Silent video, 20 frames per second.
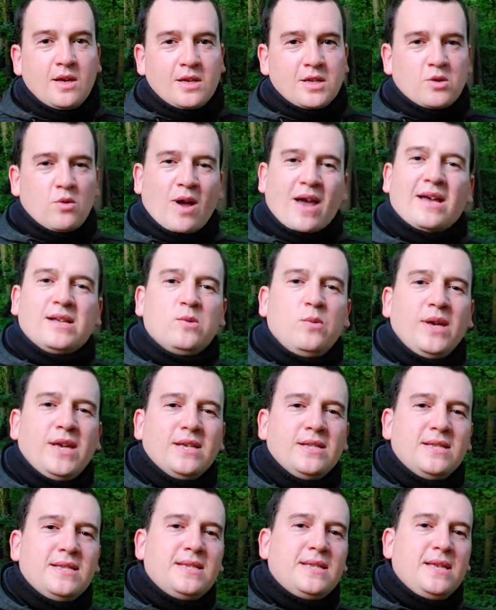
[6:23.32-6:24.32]
So as we
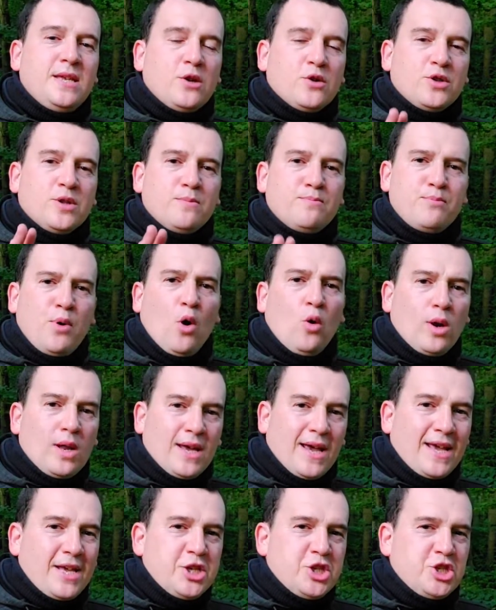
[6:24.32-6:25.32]
can see on the
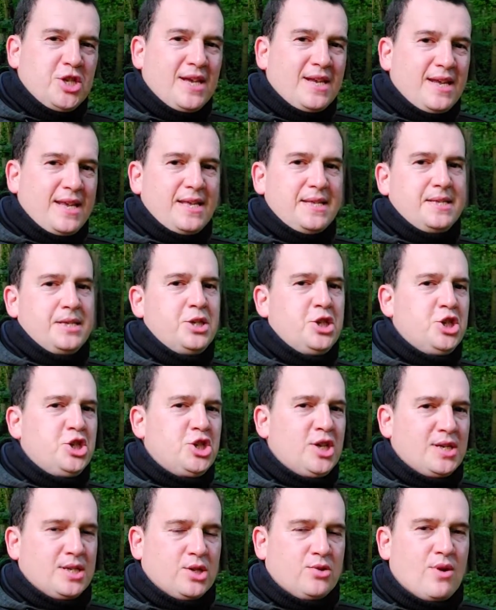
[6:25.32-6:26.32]
Polar H10 ECG
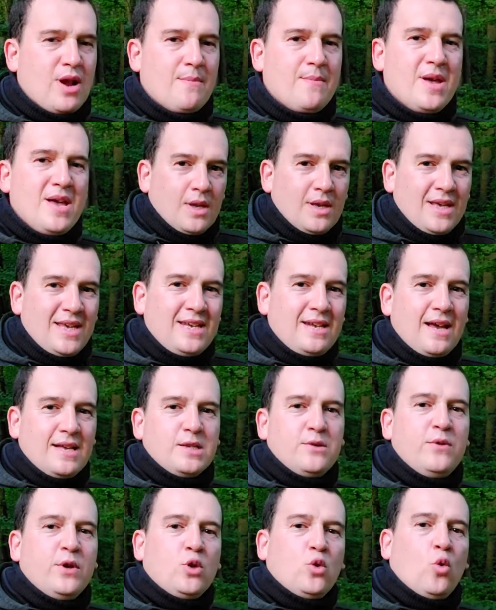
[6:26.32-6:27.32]
chest strap, it
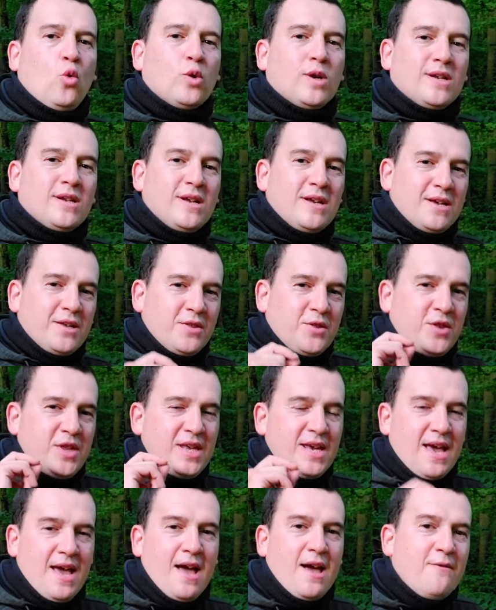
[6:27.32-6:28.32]
has recorded
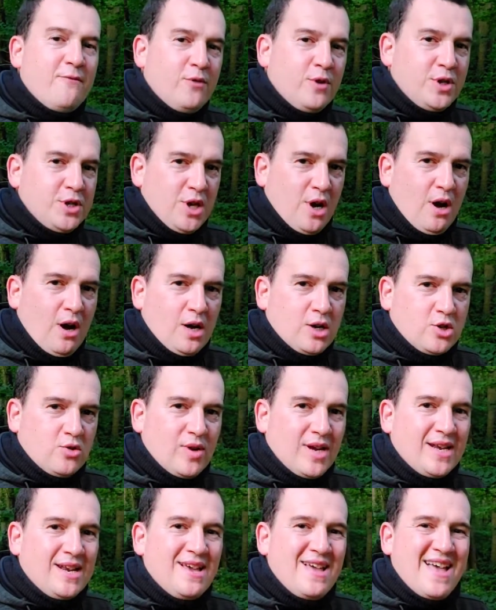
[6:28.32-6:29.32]
the average heart
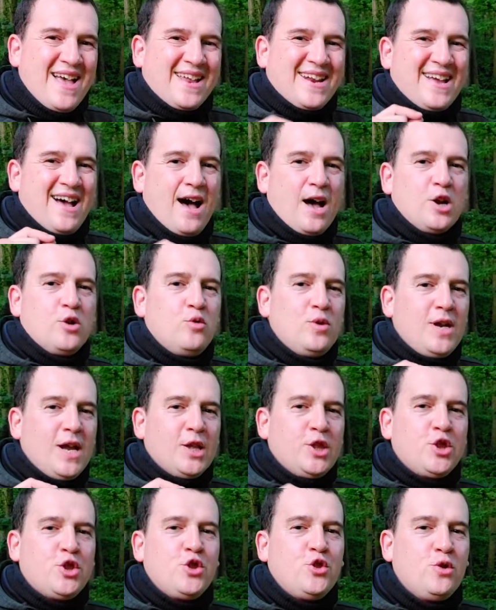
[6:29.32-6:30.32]
rate at
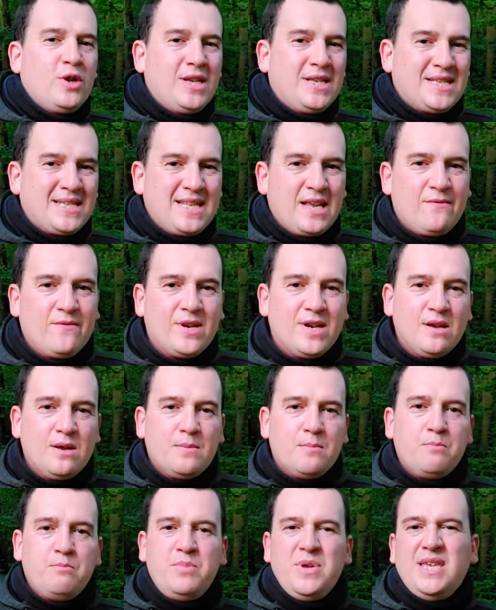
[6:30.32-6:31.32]
137
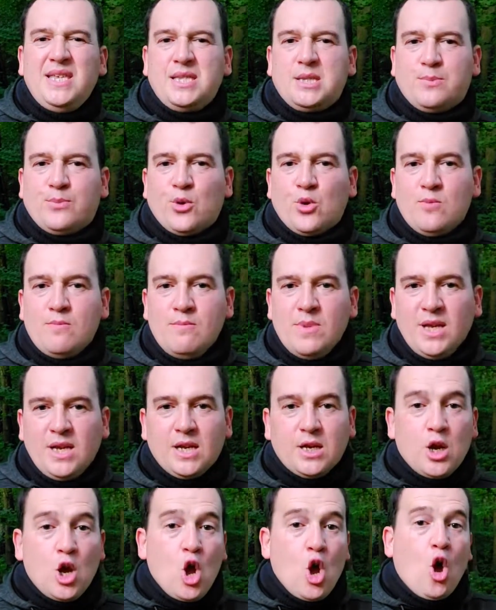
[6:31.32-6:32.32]
beats per
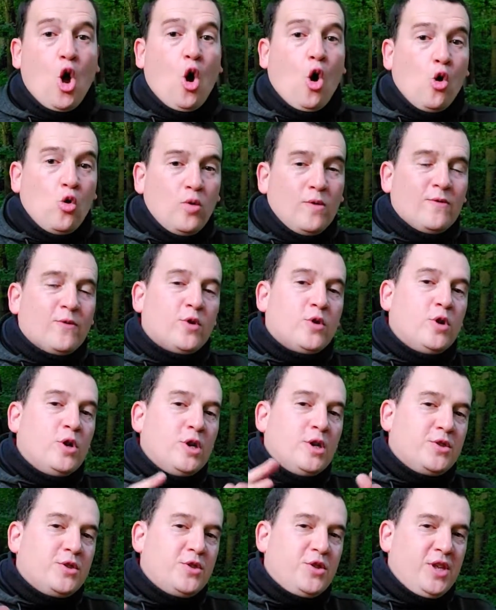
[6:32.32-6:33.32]
minute over
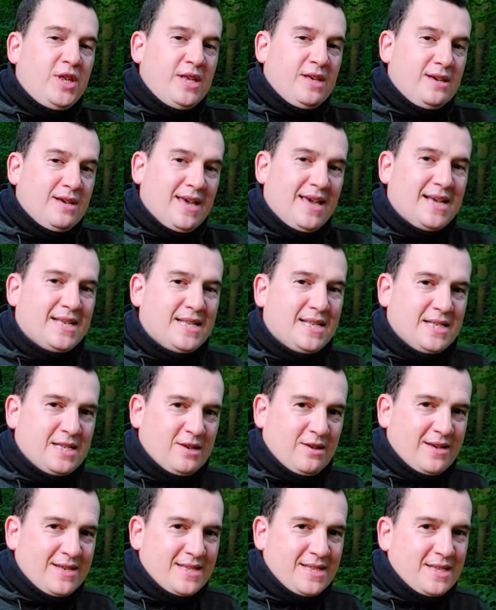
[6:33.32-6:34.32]
the
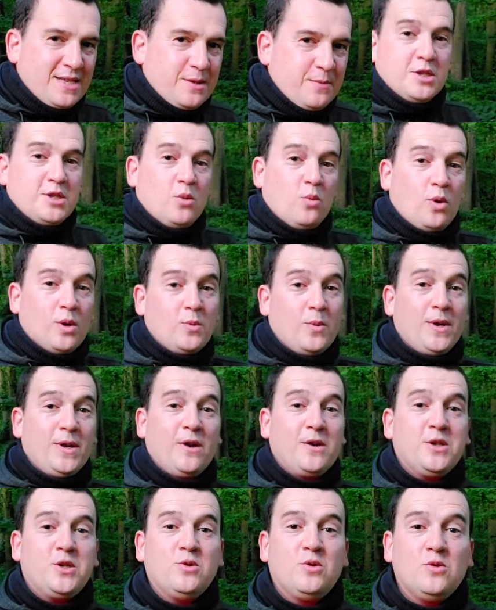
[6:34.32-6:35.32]
exercises. So what
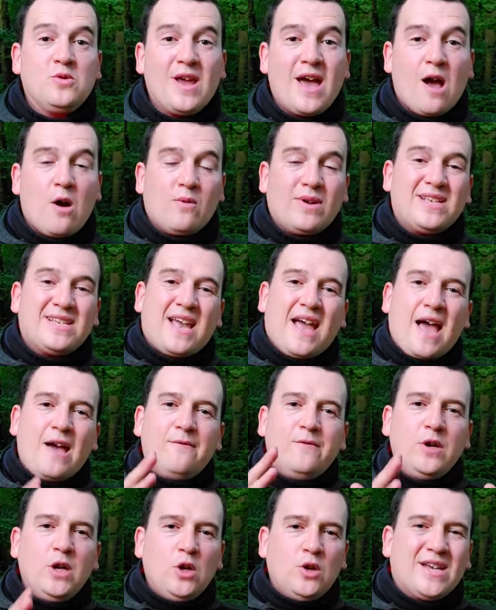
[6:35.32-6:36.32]
we're going to do now is
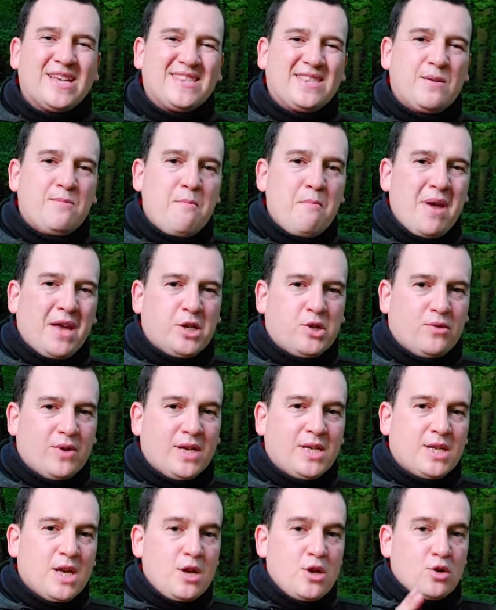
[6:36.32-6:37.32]
have a look at the
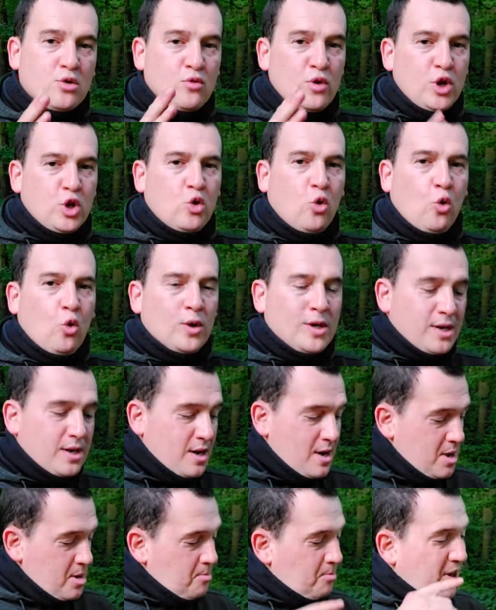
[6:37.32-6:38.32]
metrics recorded
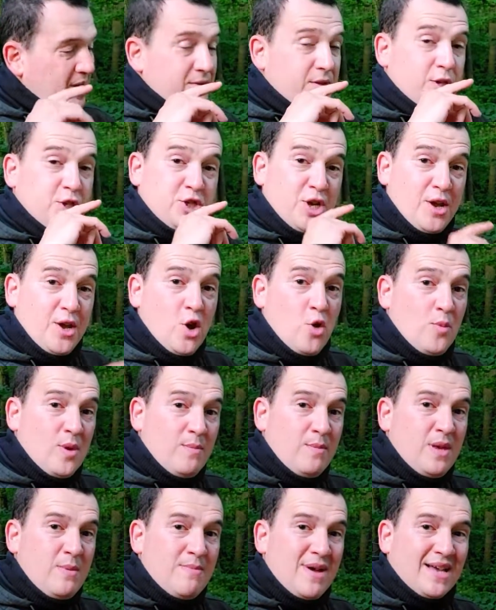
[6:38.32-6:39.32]
by the
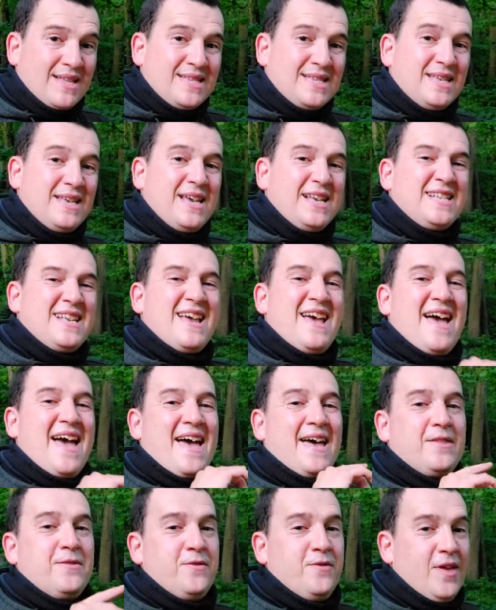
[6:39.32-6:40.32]
Xiaomi Mi Band 6
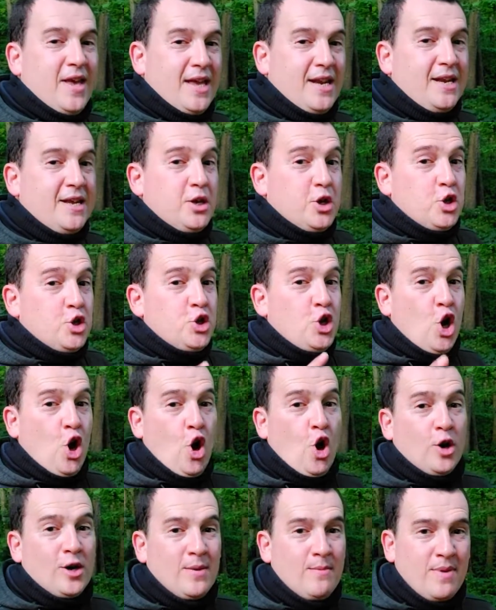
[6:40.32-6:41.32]
and then the
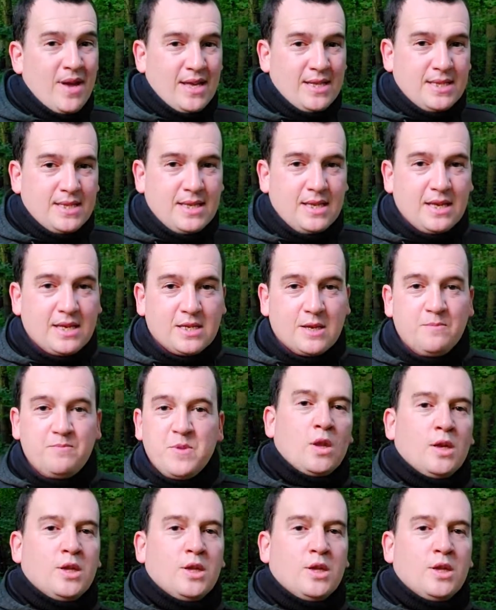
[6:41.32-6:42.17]
Honor Band 6.